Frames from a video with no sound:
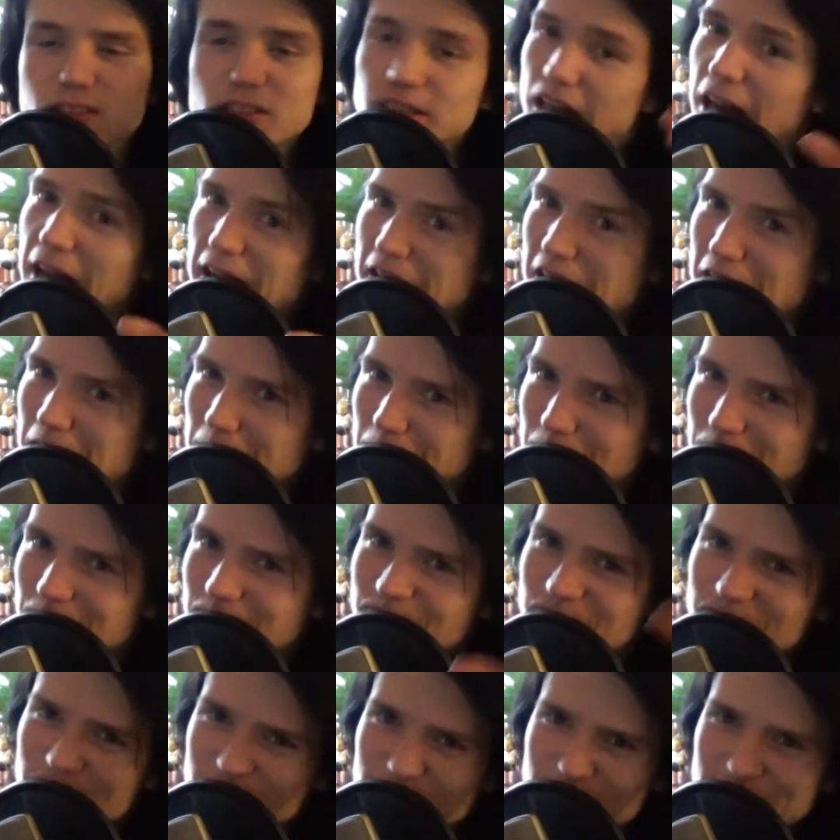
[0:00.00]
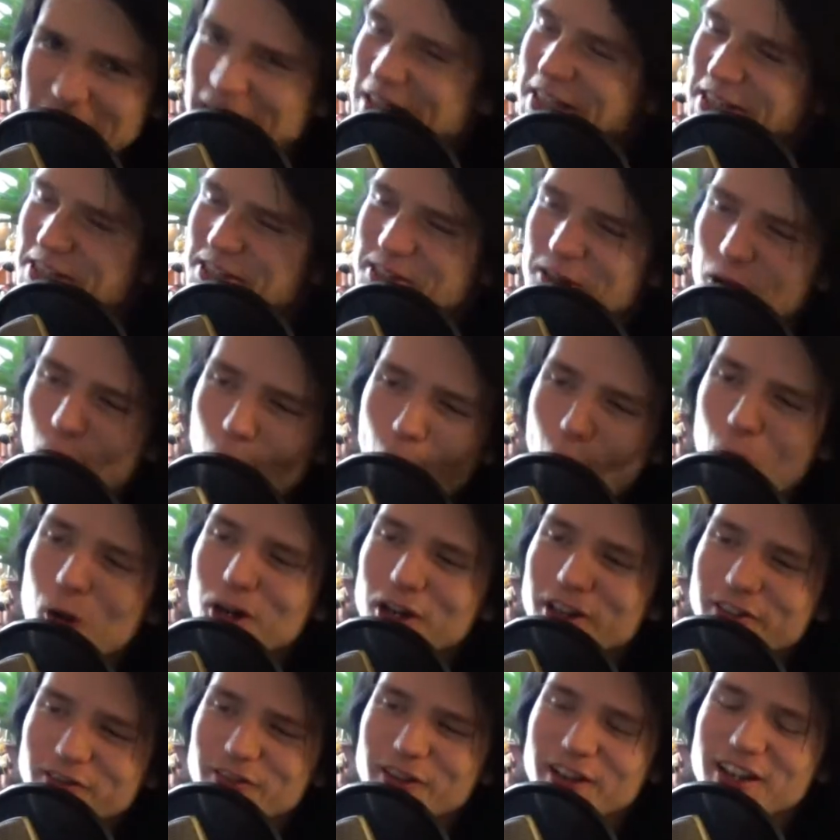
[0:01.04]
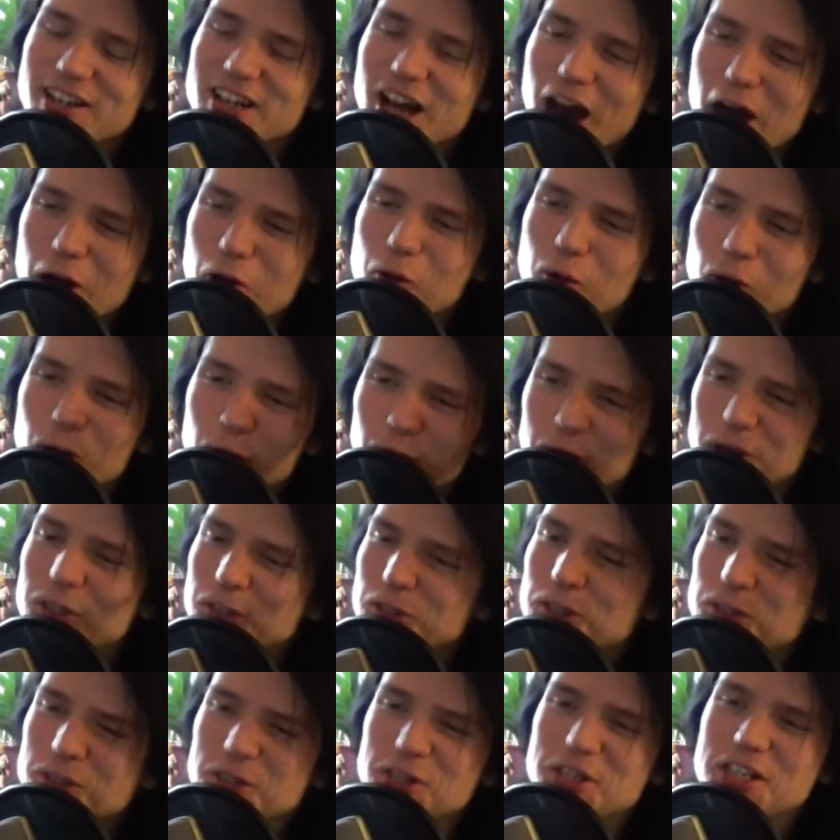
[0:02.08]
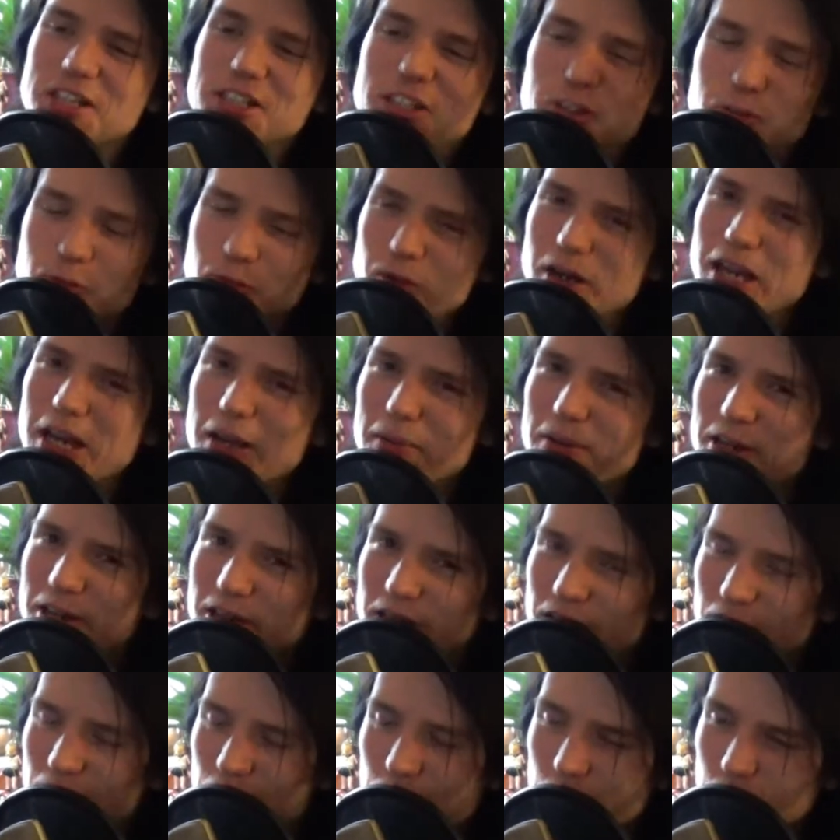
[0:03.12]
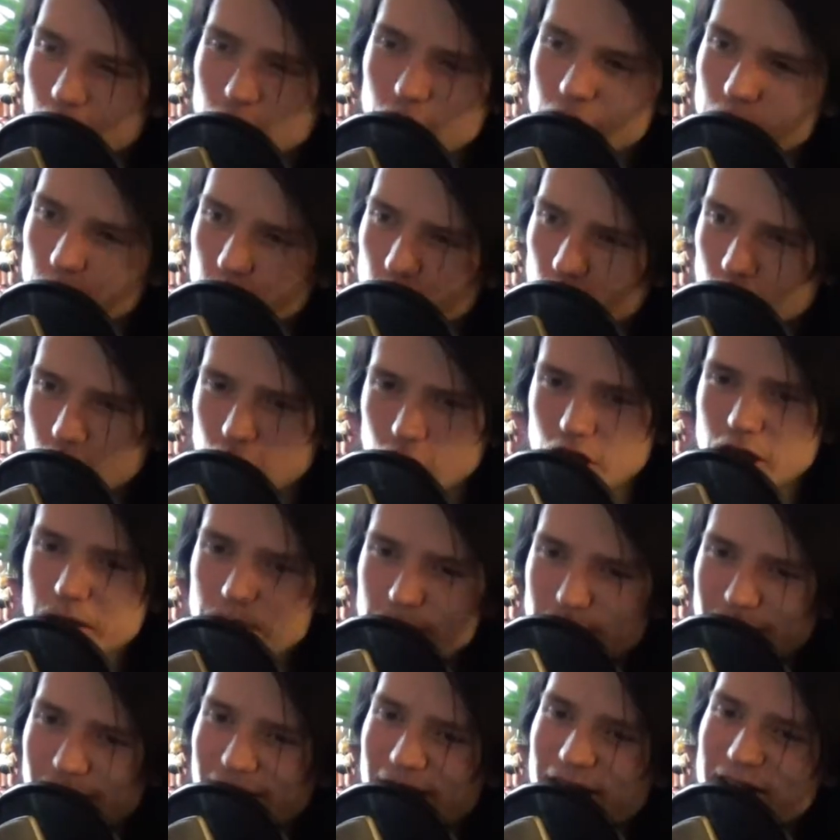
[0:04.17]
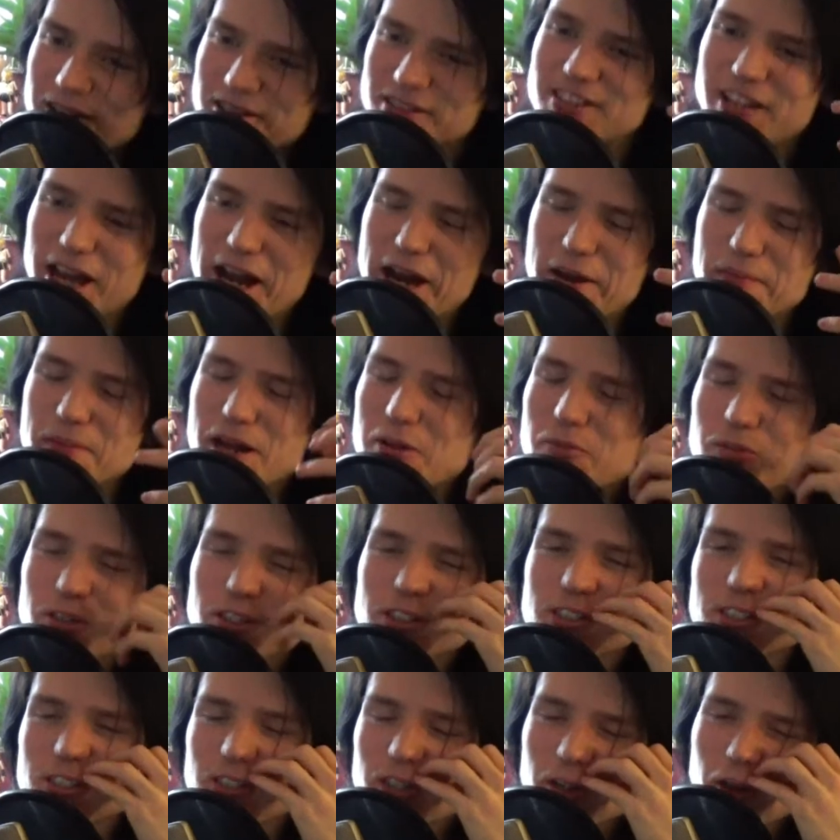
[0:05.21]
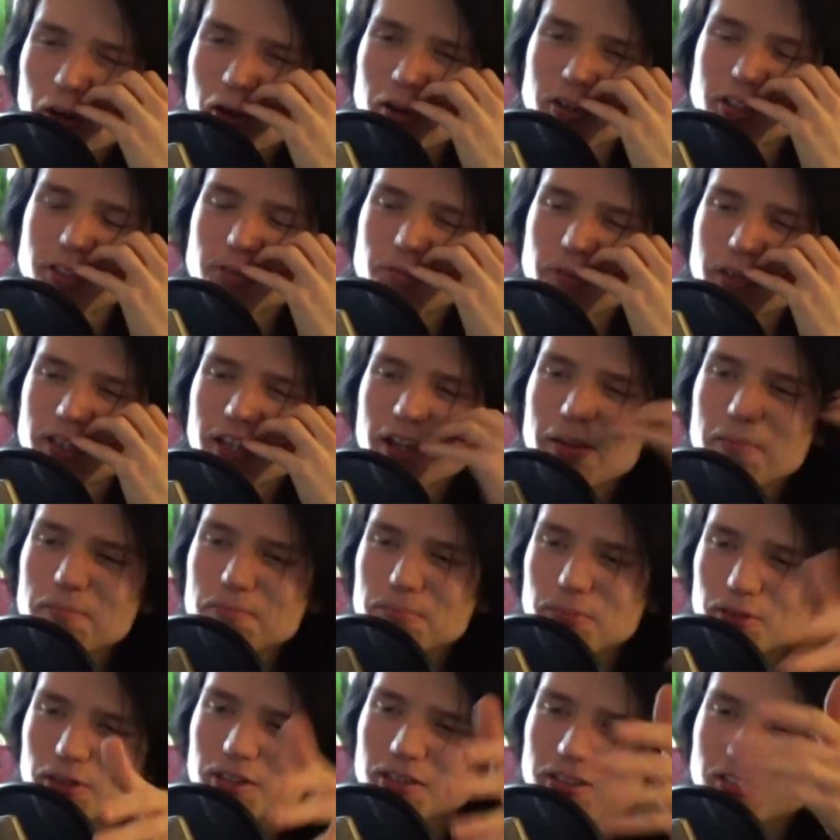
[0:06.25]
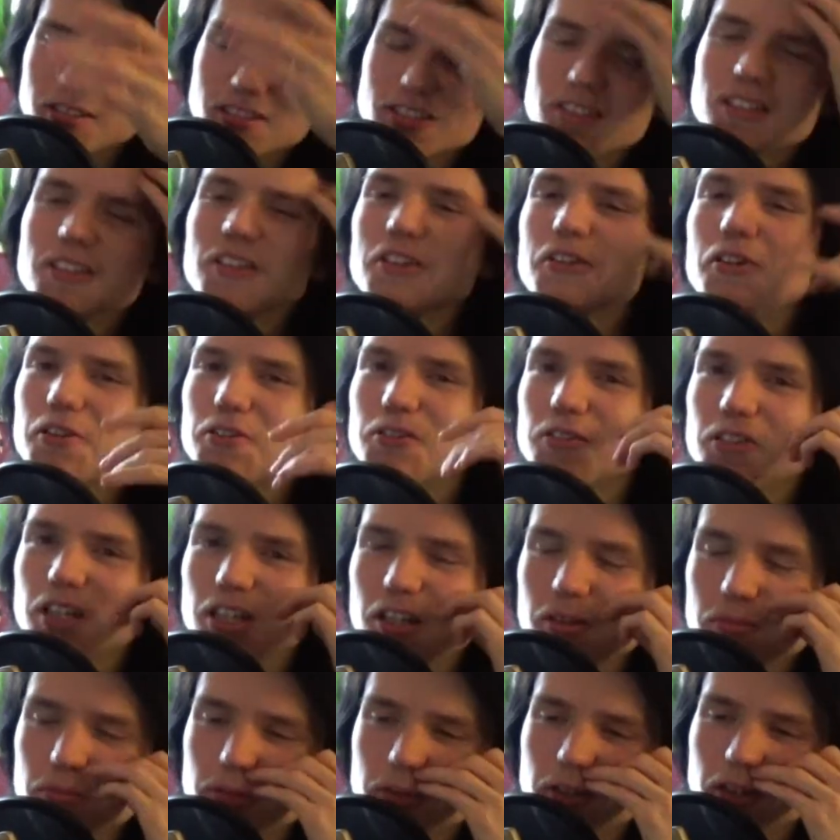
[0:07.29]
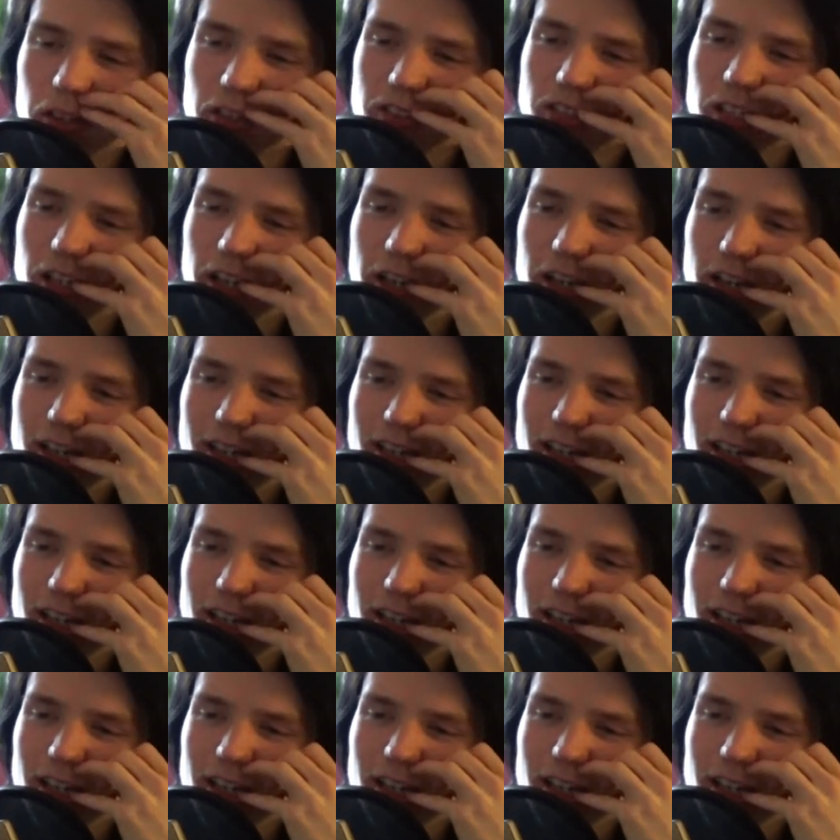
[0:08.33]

Salem. That's the only thing I wanted to see, is a chibi Salem. That was so awesome when they put it here together, because